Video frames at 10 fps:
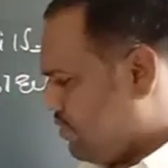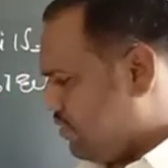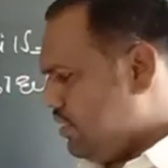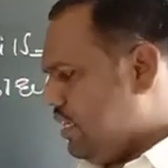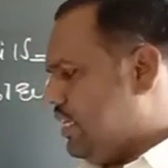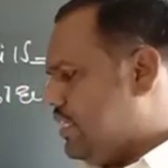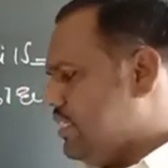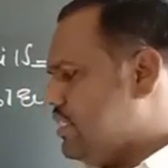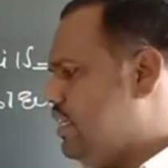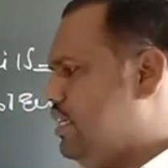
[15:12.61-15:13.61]
that is
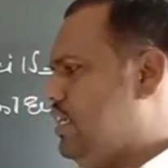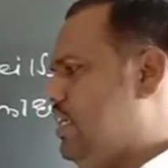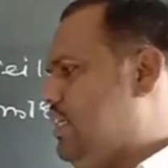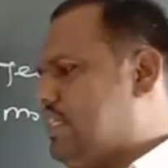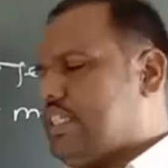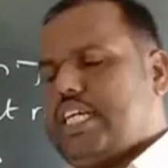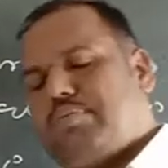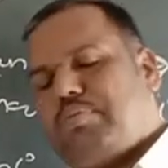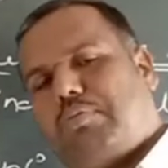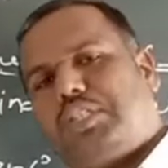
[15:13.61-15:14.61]
the
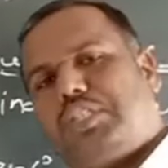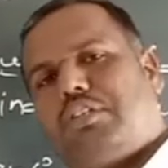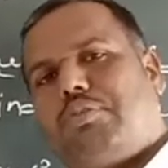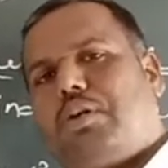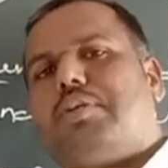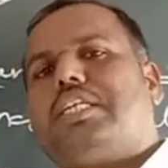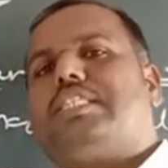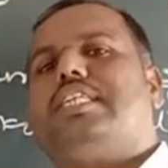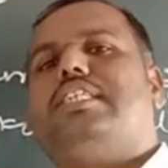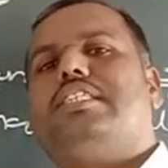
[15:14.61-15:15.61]
transformation from
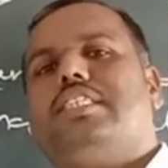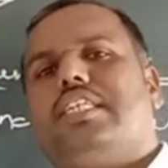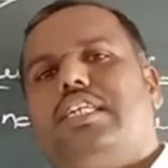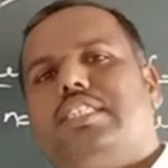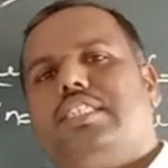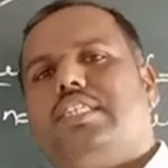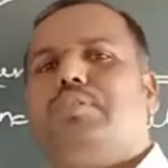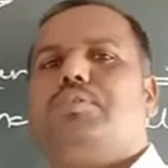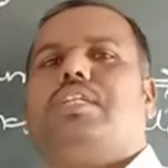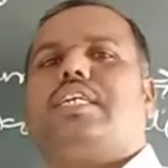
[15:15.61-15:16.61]
excited singlet state to the
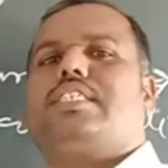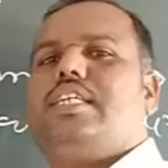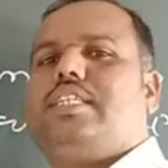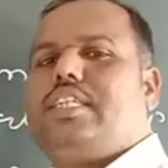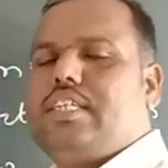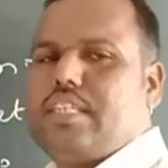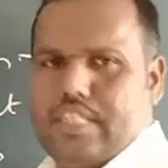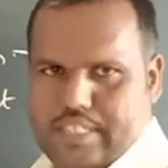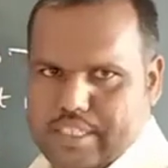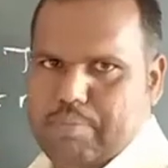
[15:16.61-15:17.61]
excited
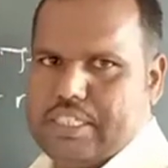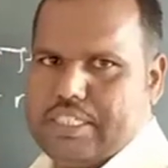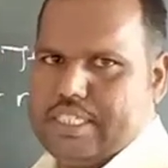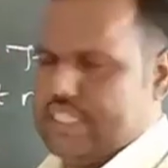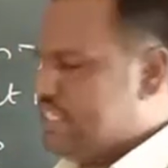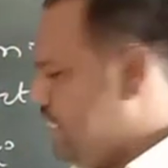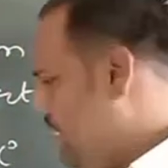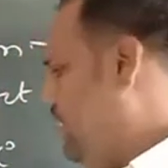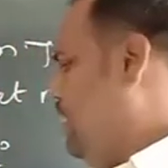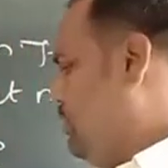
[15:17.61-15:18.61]
triplet state.
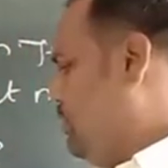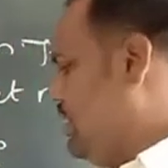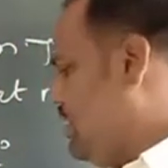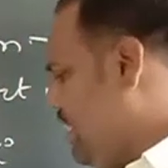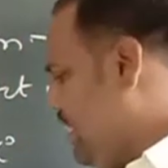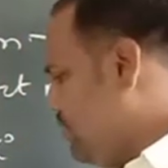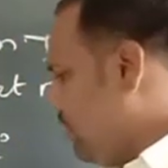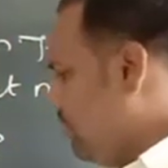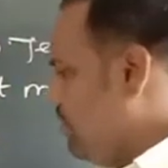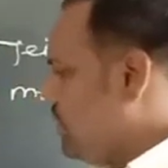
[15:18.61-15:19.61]
So this
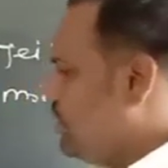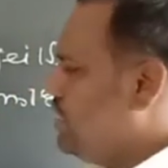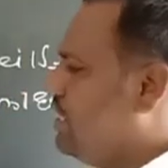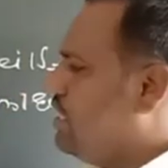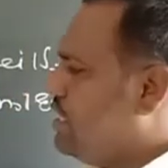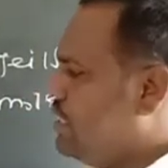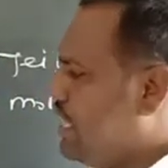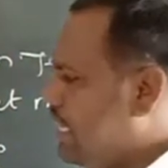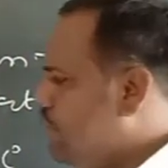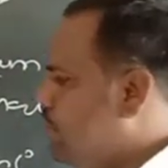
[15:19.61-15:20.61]
transformation, they are
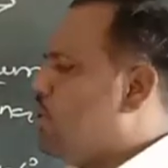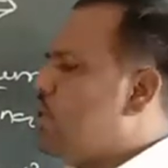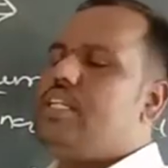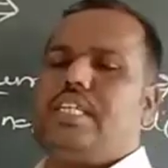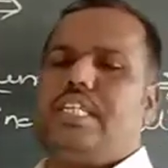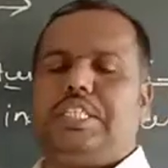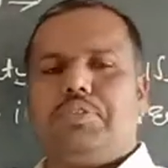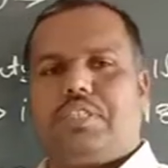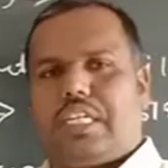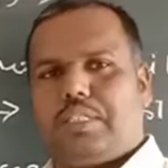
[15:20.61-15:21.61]
non-radiative
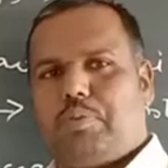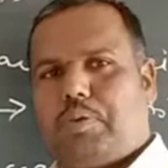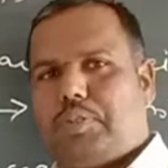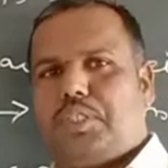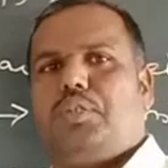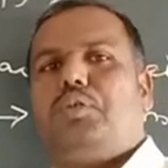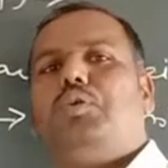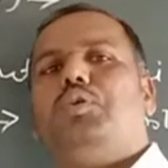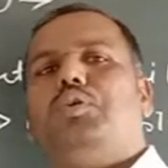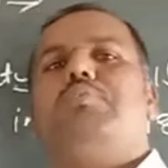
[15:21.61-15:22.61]
transformation, no
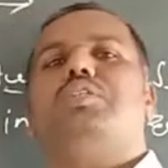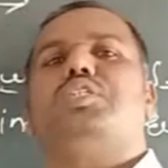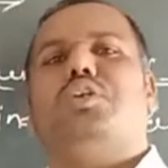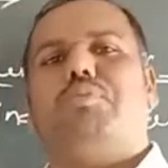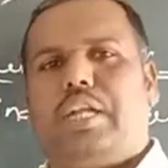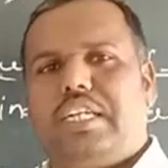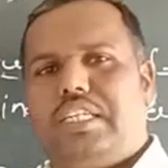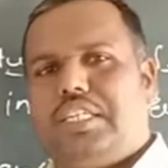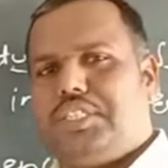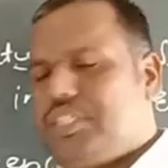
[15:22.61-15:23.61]
emission of
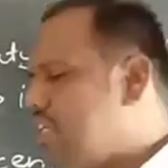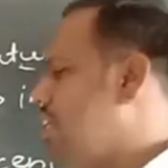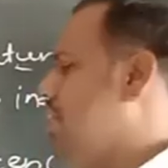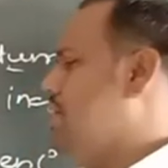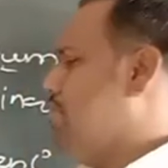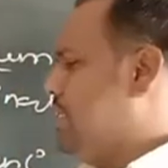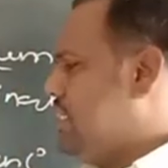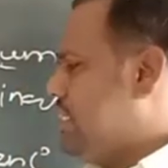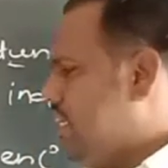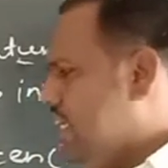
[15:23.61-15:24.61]
radiation, but
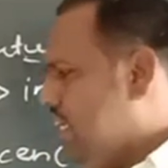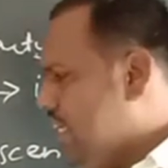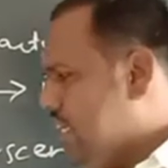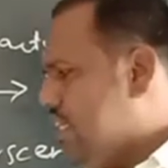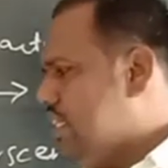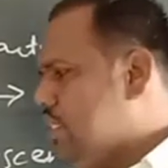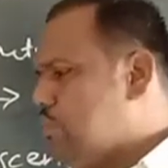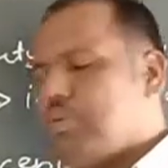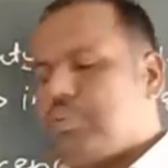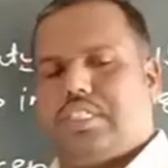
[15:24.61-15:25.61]
in these
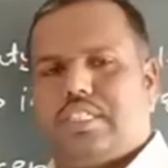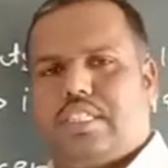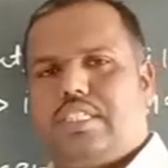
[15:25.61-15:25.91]
processes